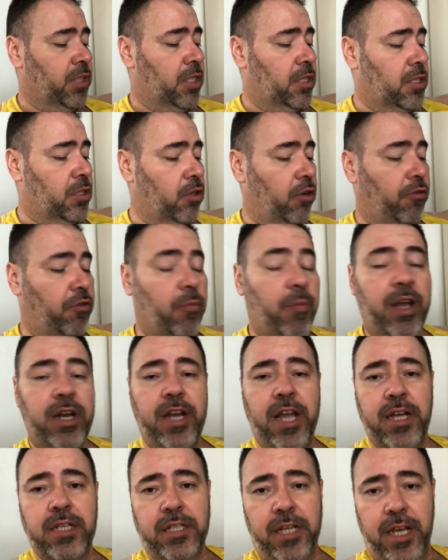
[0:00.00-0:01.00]
so for my
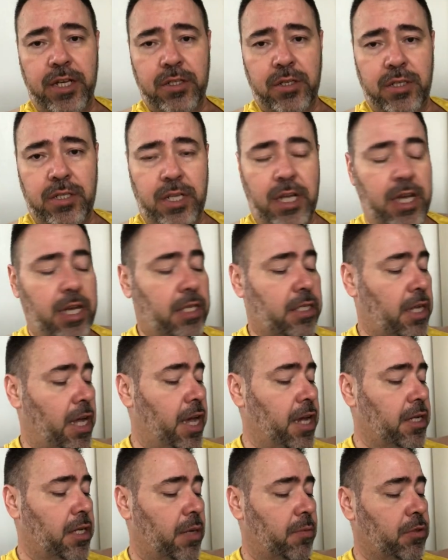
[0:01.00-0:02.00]
next exercise,
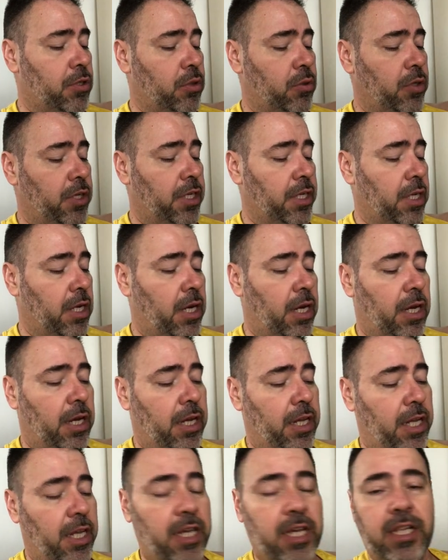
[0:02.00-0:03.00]
I ended up doing
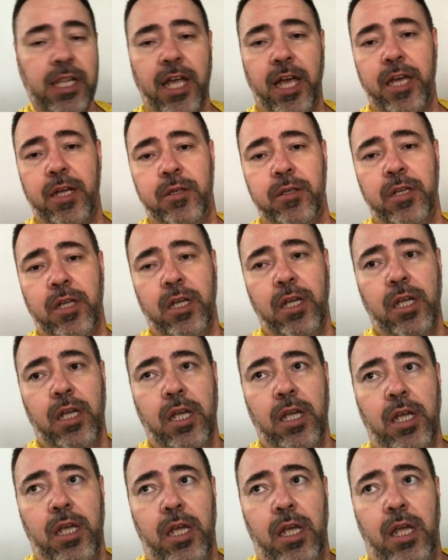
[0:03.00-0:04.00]
incline
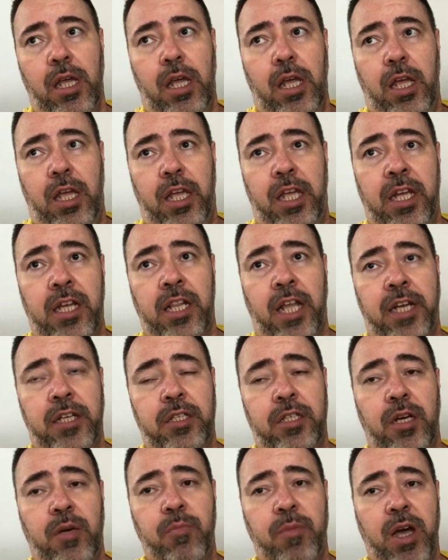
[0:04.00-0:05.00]

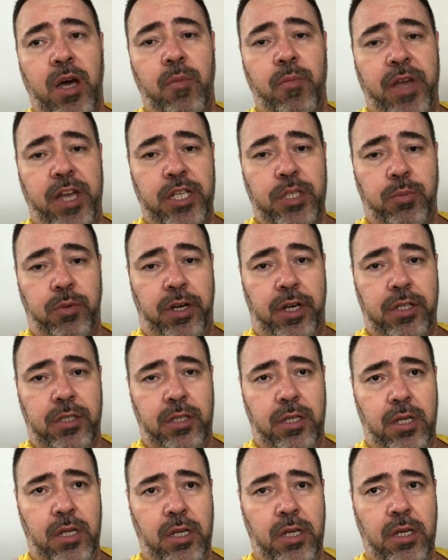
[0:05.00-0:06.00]
dumbbell bench
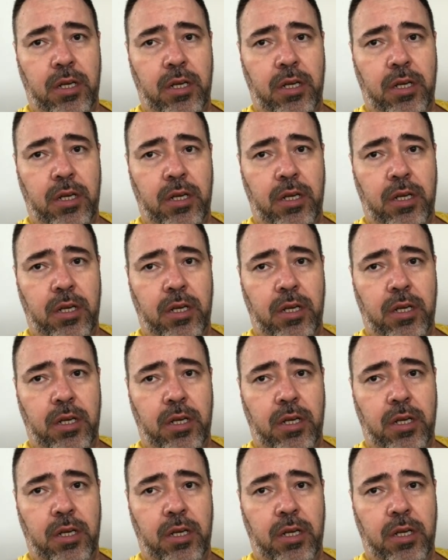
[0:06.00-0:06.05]
press.